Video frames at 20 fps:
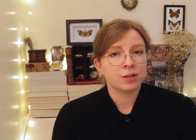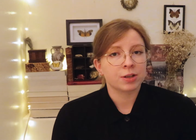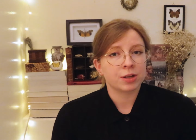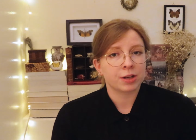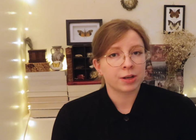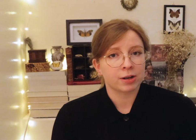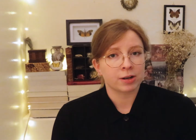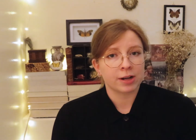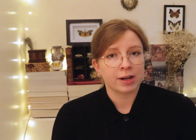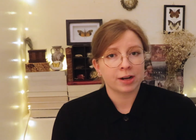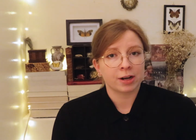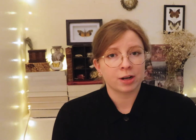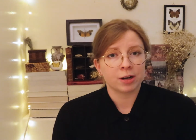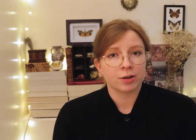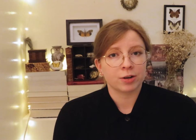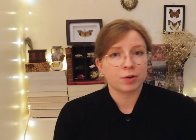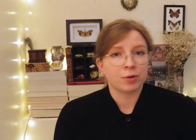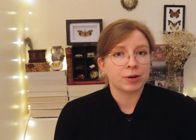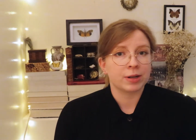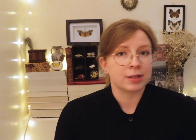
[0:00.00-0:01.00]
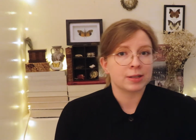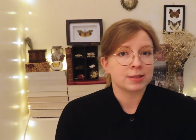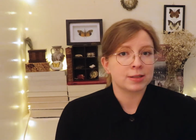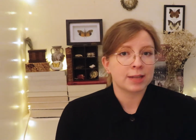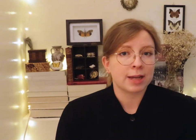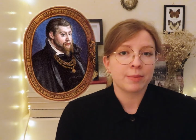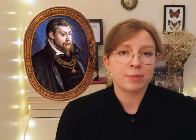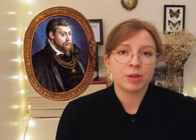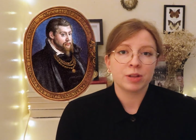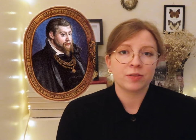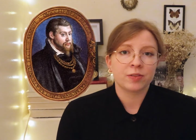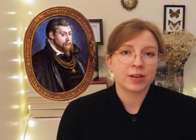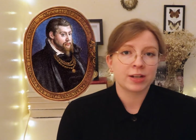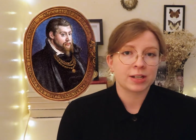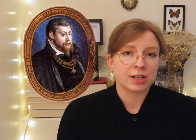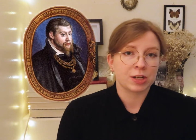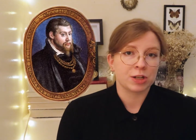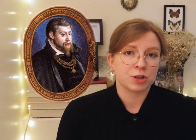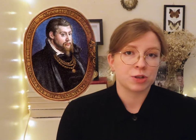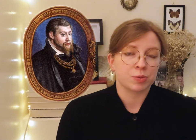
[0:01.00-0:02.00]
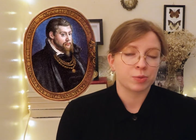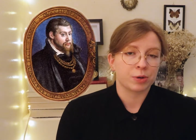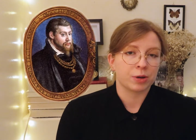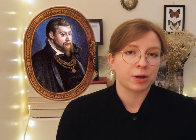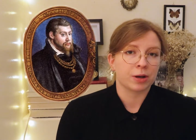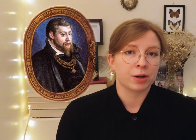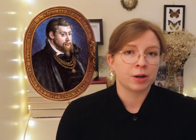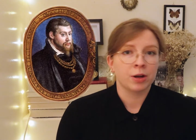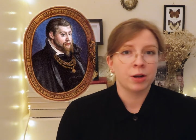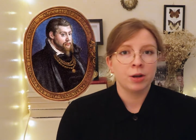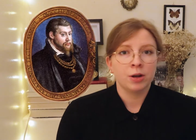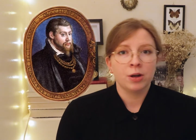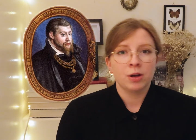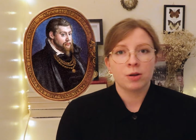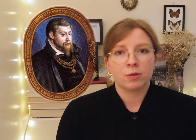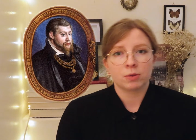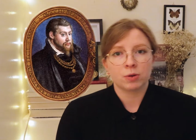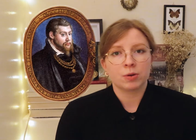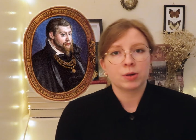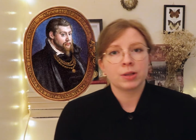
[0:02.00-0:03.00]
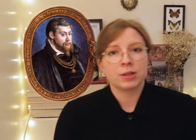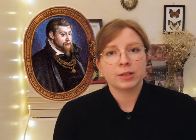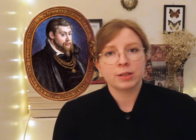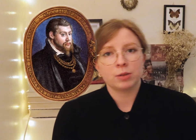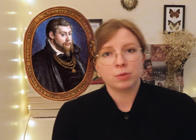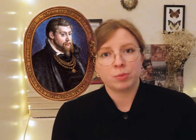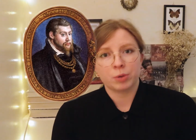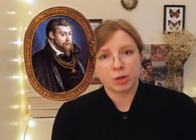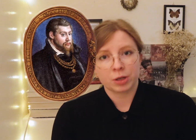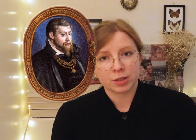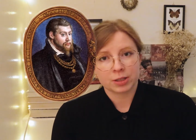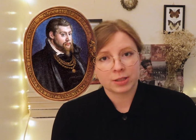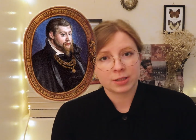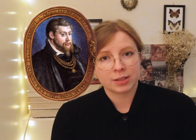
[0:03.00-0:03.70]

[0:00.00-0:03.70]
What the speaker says: and curator known as Samuel van Quiccheberg wrote a little book